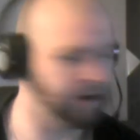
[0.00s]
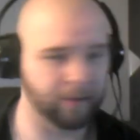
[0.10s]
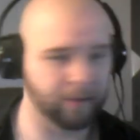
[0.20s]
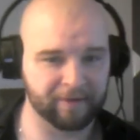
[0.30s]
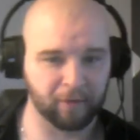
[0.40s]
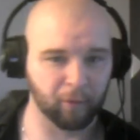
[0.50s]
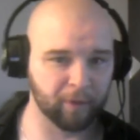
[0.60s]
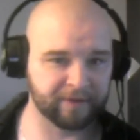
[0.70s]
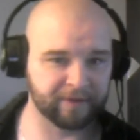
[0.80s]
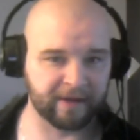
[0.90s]
Colby for a
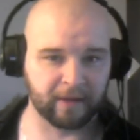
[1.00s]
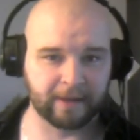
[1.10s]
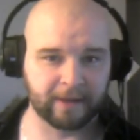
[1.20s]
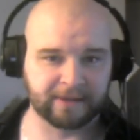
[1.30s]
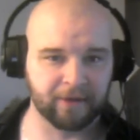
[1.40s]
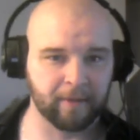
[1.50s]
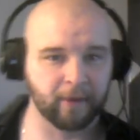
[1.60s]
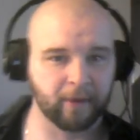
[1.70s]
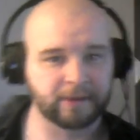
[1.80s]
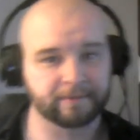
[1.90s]
rule that technically isn't on the
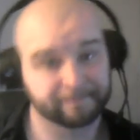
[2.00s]
books.